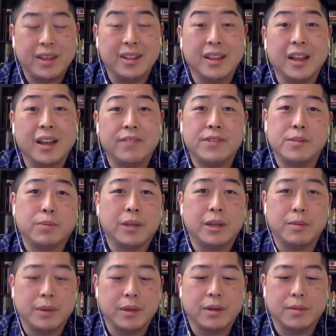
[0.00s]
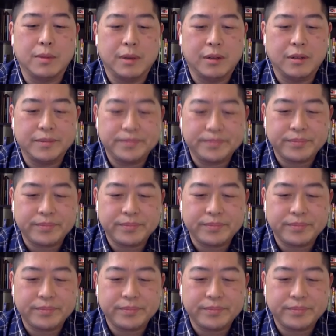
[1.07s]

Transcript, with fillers: He loved to play pickleball.